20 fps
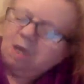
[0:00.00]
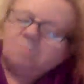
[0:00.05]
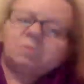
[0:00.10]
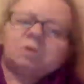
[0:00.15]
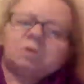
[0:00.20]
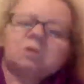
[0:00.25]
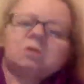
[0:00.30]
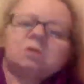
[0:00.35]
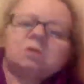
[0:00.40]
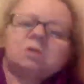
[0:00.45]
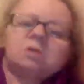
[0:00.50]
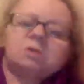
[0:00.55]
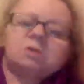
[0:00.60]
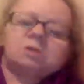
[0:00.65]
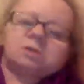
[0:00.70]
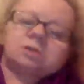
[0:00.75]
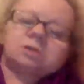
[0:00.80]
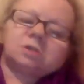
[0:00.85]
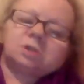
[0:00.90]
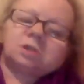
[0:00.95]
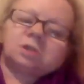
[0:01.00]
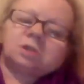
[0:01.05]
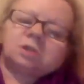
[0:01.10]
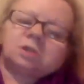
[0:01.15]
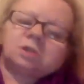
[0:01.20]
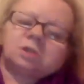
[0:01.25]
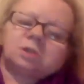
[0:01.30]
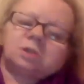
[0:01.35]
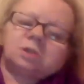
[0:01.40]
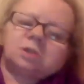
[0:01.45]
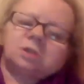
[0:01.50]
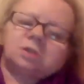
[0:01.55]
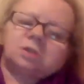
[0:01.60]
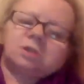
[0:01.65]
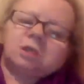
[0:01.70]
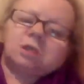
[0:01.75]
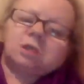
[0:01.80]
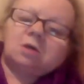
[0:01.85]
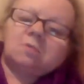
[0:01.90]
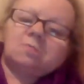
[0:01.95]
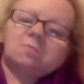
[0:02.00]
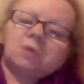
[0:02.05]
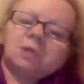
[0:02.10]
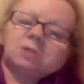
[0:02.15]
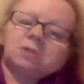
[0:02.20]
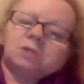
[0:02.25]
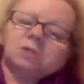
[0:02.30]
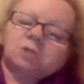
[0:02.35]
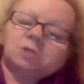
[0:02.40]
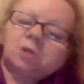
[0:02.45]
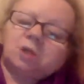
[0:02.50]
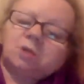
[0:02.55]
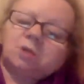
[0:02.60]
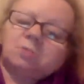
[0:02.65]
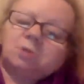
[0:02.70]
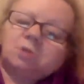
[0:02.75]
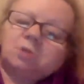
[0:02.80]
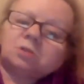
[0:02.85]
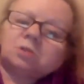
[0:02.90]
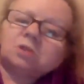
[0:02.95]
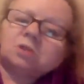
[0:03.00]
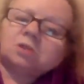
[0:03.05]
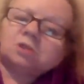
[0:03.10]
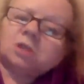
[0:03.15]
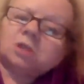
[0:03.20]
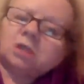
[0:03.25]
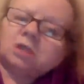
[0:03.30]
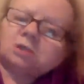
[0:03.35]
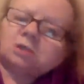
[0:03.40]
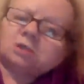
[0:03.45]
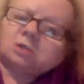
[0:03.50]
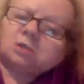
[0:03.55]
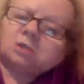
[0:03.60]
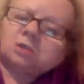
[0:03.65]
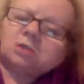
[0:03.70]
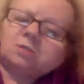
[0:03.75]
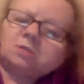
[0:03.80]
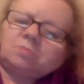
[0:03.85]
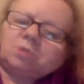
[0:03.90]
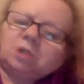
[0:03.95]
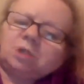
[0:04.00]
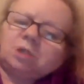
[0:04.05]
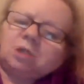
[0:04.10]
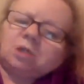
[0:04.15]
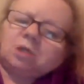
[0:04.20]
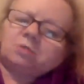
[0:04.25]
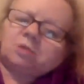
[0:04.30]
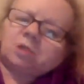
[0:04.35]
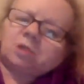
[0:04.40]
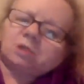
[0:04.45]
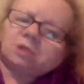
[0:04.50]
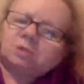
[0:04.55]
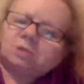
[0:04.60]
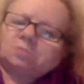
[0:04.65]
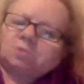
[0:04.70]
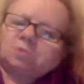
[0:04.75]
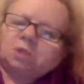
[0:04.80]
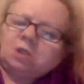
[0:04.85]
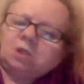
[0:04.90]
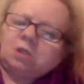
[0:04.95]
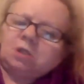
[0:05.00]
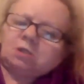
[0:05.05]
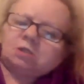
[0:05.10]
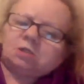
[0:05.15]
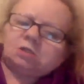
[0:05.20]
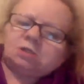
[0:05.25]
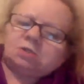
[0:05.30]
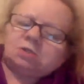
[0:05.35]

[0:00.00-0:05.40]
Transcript: because they've gone back to square one, just gaslighting me, harassing me,